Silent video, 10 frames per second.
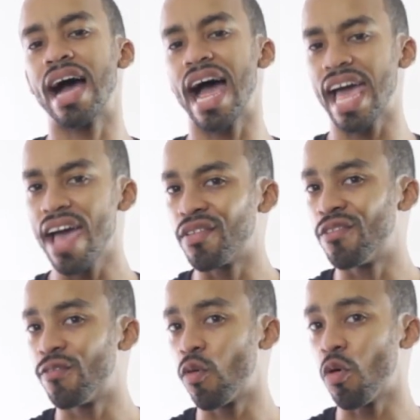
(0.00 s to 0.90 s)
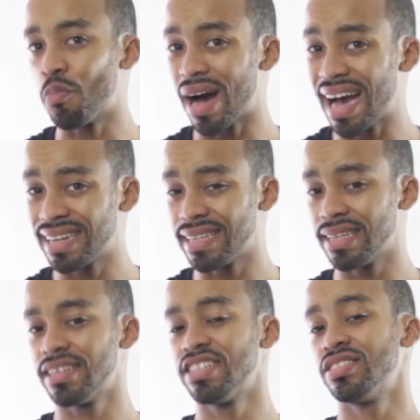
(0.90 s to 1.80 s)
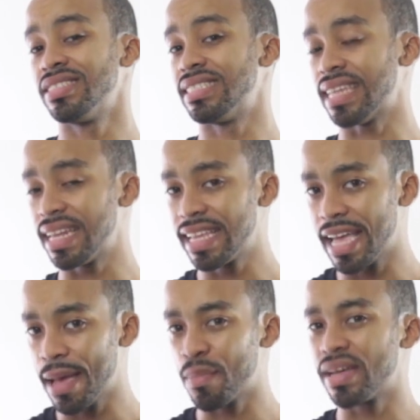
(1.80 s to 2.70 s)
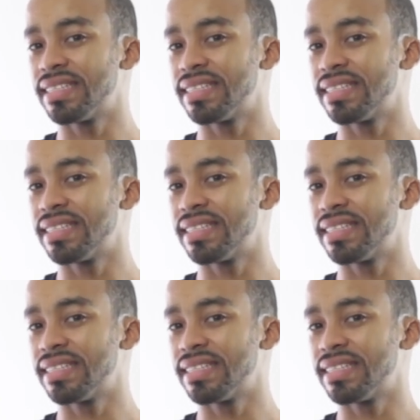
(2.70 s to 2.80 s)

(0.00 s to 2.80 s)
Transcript: I have a full body Steadicam,